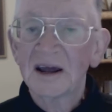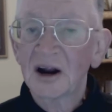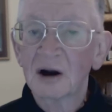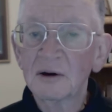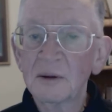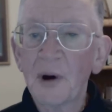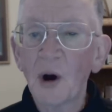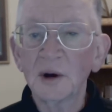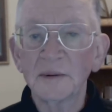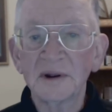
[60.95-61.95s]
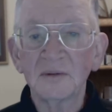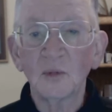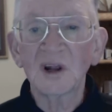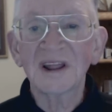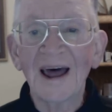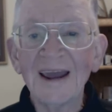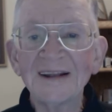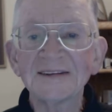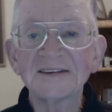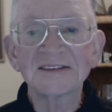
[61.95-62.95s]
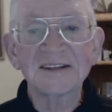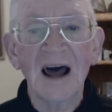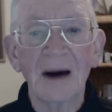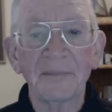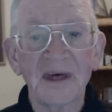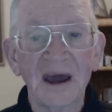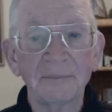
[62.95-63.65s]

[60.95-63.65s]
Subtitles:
and her opponent would like to stop